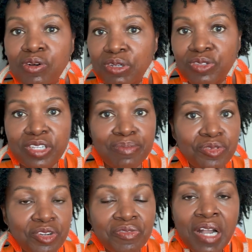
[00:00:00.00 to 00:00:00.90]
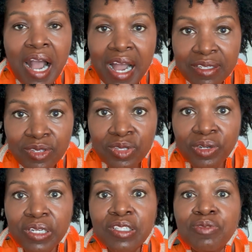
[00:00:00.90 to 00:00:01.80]
some sort of
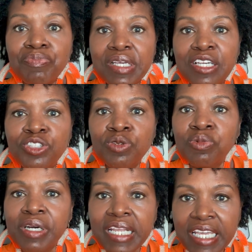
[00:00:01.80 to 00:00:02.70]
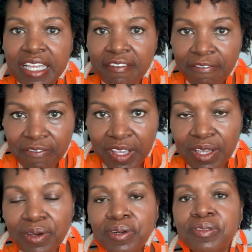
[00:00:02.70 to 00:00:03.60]
concert, because you want to get a
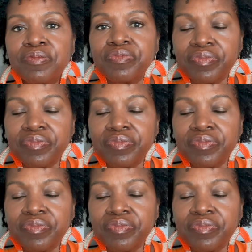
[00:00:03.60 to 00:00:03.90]
feel